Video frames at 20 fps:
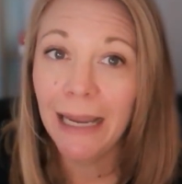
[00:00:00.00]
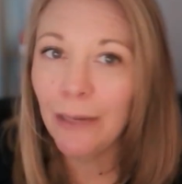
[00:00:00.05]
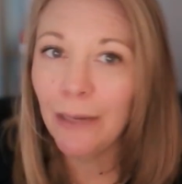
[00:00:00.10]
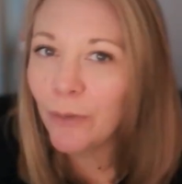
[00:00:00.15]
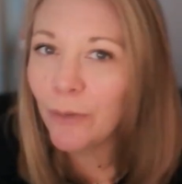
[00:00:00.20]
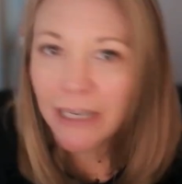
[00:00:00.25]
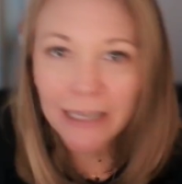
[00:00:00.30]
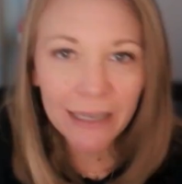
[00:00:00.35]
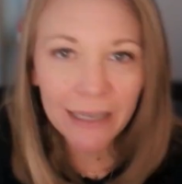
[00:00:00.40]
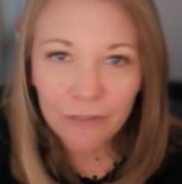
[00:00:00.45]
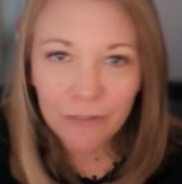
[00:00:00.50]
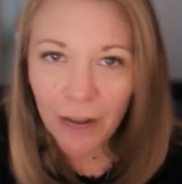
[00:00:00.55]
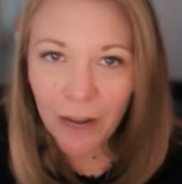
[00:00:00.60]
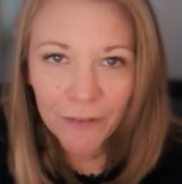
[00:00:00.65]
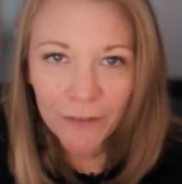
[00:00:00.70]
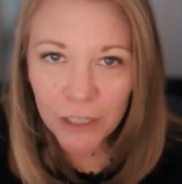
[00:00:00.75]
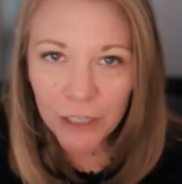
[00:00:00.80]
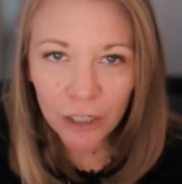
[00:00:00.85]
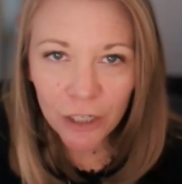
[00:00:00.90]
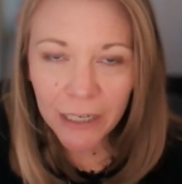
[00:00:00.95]
And when a gift
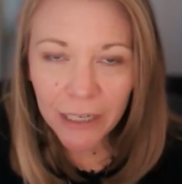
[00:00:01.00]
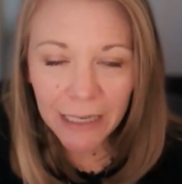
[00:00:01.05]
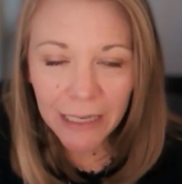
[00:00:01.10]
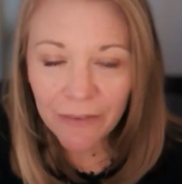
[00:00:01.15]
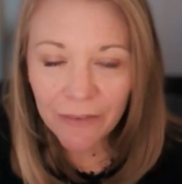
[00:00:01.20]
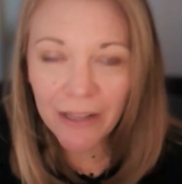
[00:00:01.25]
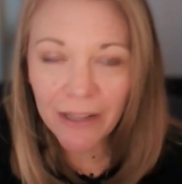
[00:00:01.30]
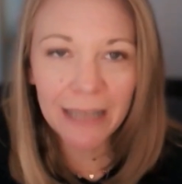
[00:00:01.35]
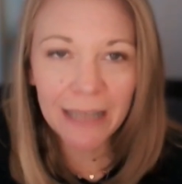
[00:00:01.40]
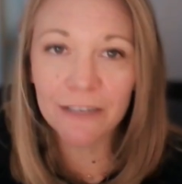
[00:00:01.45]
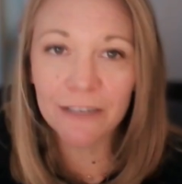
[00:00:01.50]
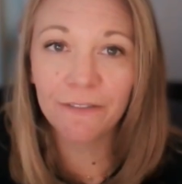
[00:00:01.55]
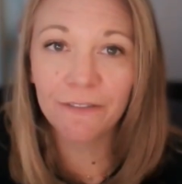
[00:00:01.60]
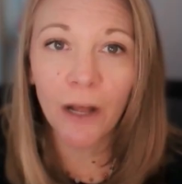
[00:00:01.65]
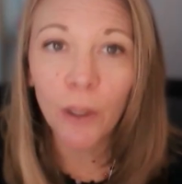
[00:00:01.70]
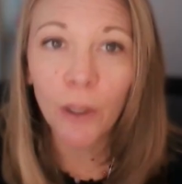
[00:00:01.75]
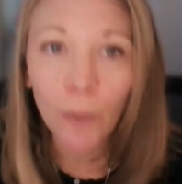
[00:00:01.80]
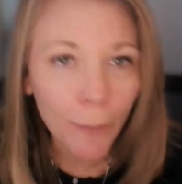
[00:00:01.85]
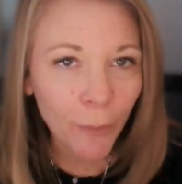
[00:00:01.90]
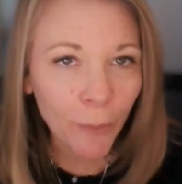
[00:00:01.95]
officer even has a
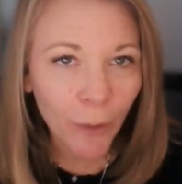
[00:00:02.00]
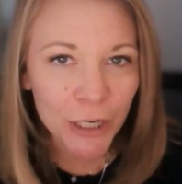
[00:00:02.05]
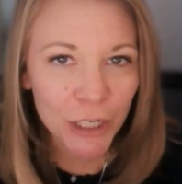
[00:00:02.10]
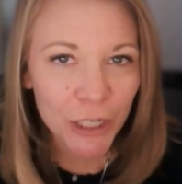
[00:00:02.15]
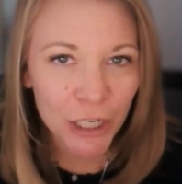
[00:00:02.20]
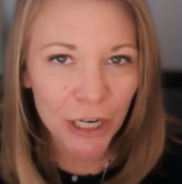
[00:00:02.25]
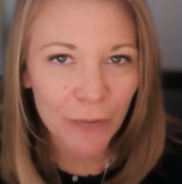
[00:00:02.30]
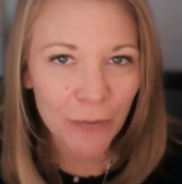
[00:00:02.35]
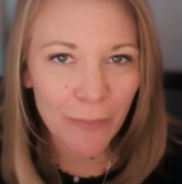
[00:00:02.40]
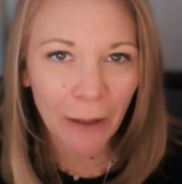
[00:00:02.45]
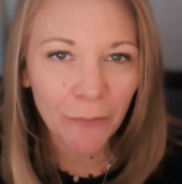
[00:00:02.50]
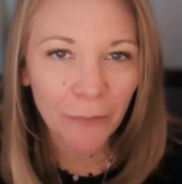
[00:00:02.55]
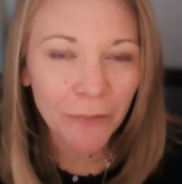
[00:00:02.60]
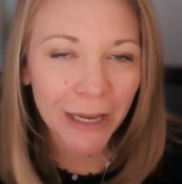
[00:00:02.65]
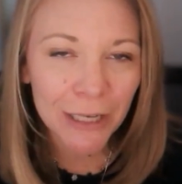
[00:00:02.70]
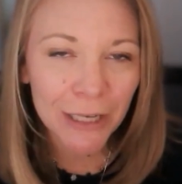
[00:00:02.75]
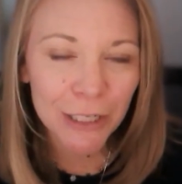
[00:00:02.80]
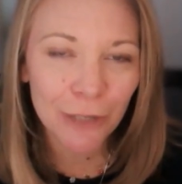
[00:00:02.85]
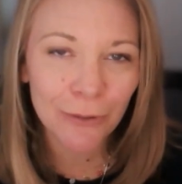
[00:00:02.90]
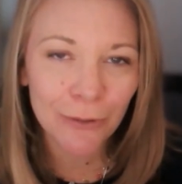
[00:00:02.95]
follow-up question about
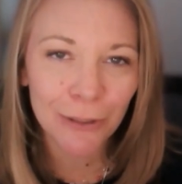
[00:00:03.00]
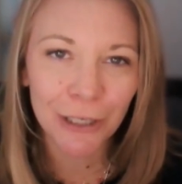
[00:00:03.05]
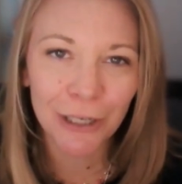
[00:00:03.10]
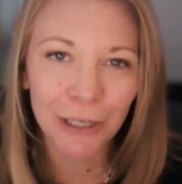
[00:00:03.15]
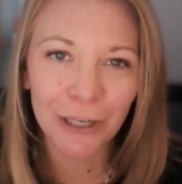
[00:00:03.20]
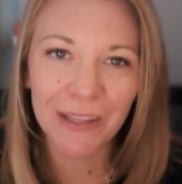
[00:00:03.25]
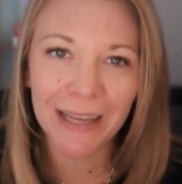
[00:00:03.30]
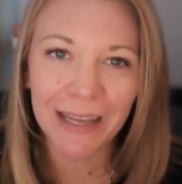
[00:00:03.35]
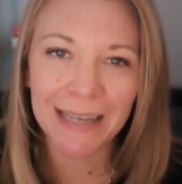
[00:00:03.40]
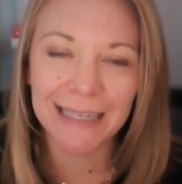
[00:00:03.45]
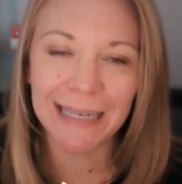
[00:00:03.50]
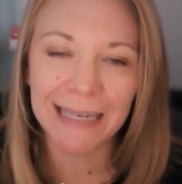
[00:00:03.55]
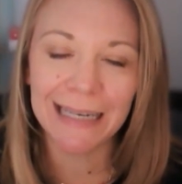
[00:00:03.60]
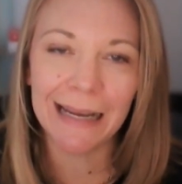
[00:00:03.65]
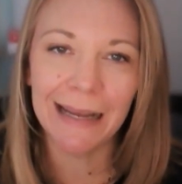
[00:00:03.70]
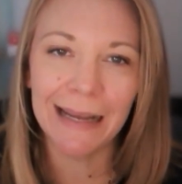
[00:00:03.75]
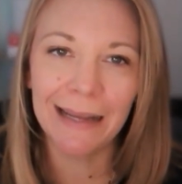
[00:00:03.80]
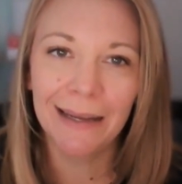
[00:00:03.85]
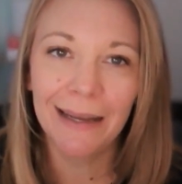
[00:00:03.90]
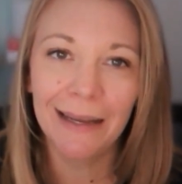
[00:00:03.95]
that donor or that
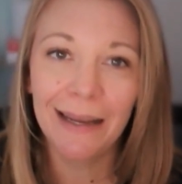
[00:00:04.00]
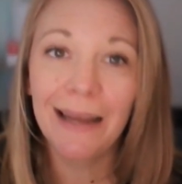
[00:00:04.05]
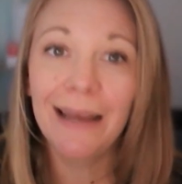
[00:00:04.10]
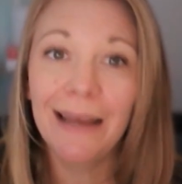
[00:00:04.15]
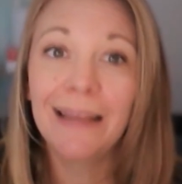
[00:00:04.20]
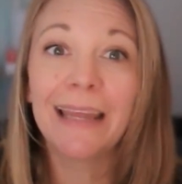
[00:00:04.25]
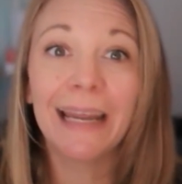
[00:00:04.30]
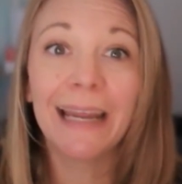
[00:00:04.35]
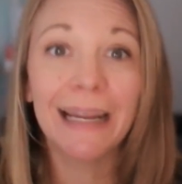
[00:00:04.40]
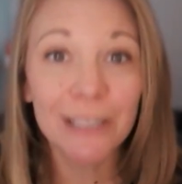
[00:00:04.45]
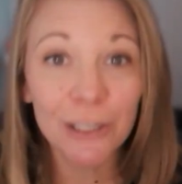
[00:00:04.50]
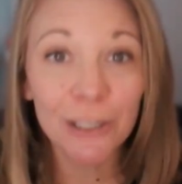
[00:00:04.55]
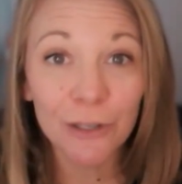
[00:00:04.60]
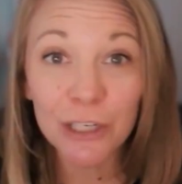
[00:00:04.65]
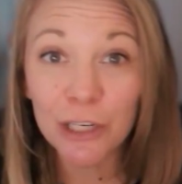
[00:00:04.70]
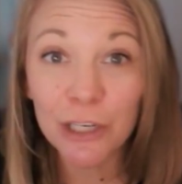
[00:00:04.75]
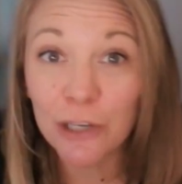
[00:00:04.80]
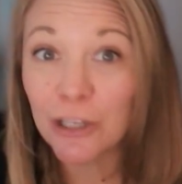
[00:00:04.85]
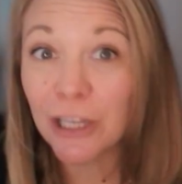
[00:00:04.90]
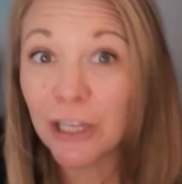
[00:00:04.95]
data, the answer
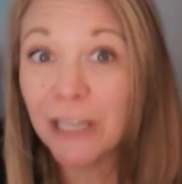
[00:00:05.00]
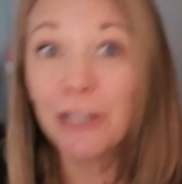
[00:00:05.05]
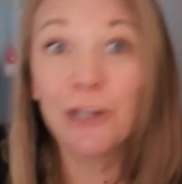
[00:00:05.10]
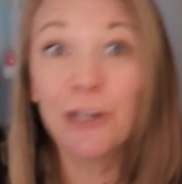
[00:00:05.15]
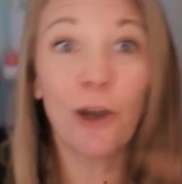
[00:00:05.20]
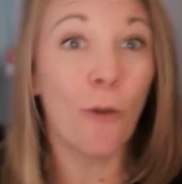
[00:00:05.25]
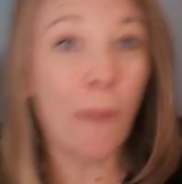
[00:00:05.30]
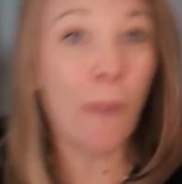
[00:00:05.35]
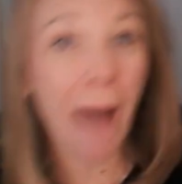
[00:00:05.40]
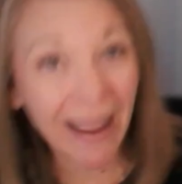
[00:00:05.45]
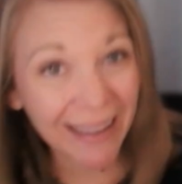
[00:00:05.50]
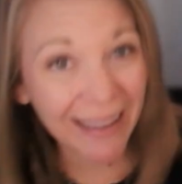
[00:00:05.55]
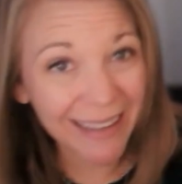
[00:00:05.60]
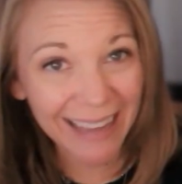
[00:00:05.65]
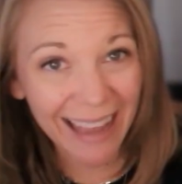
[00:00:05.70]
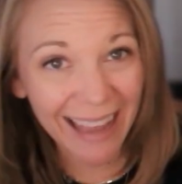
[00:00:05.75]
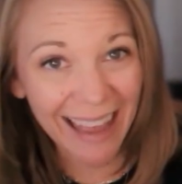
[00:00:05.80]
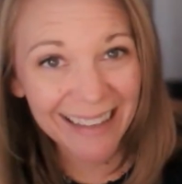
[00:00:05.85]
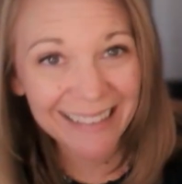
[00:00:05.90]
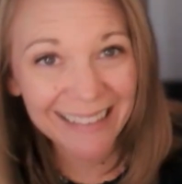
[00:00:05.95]
is usually to go back
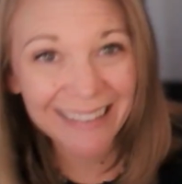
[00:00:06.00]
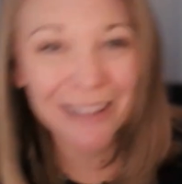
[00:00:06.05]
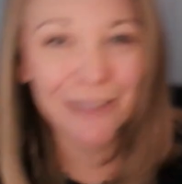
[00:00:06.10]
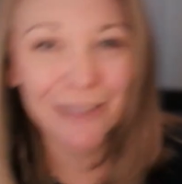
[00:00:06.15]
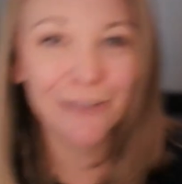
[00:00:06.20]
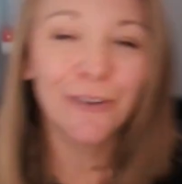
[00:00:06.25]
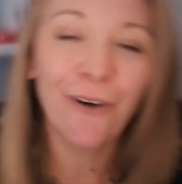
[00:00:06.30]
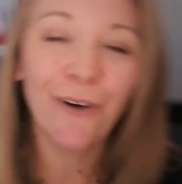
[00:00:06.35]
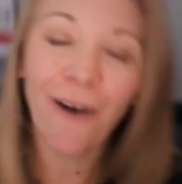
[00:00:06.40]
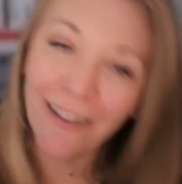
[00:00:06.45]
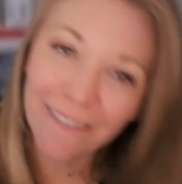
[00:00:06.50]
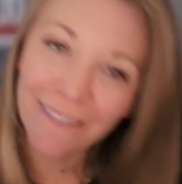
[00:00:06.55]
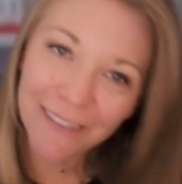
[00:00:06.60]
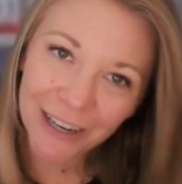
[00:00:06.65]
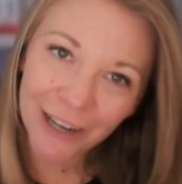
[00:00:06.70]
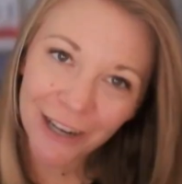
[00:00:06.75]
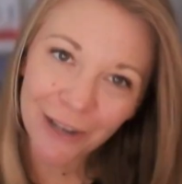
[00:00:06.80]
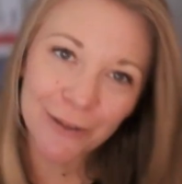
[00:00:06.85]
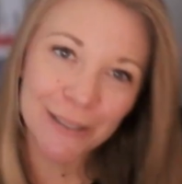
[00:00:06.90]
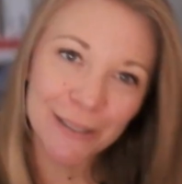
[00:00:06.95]
again through all of the
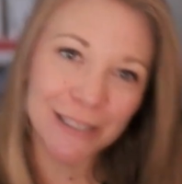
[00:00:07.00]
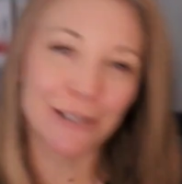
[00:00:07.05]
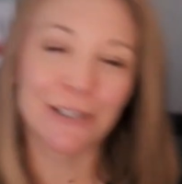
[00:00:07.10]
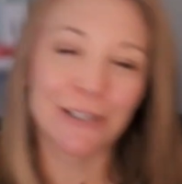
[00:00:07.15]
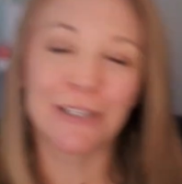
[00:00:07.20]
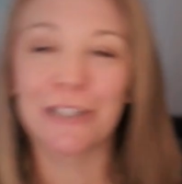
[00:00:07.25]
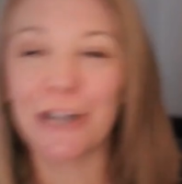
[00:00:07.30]
notes or